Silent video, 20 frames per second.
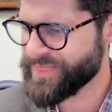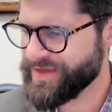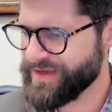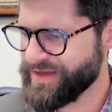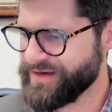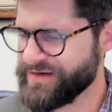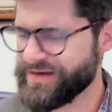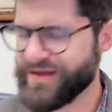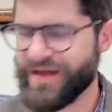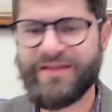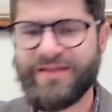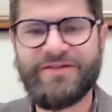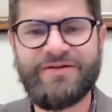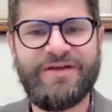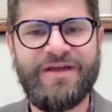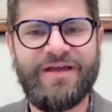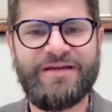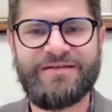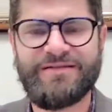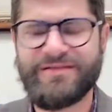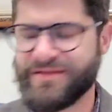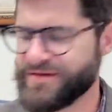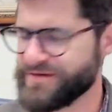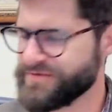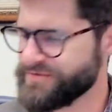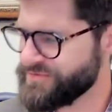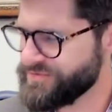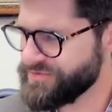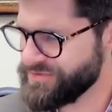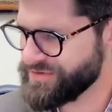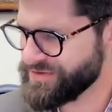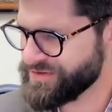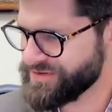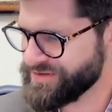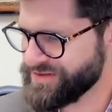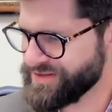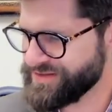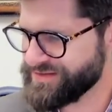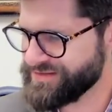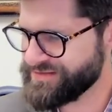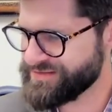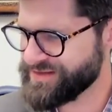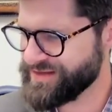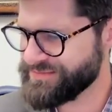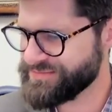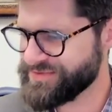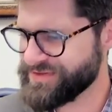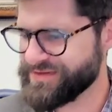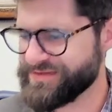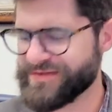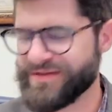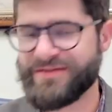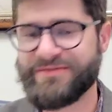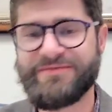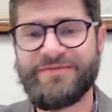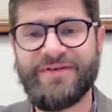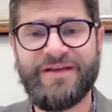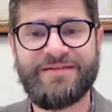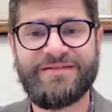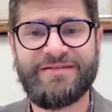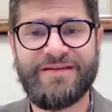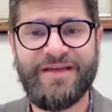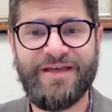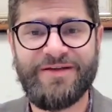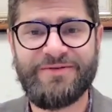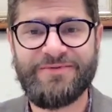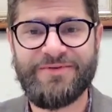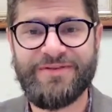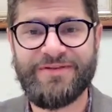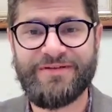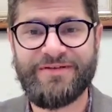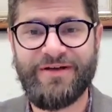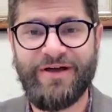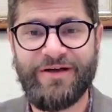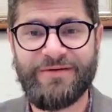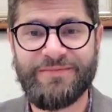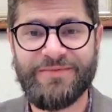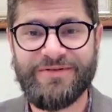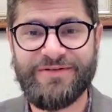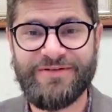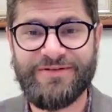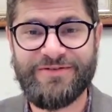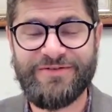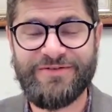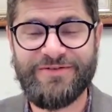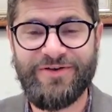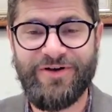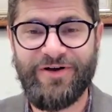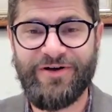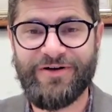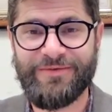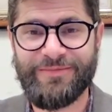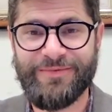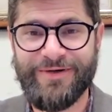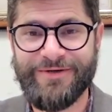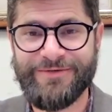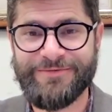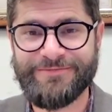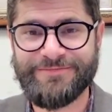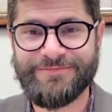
In neither case, therefore, can the skeptics investigate what the dogmatists talk about.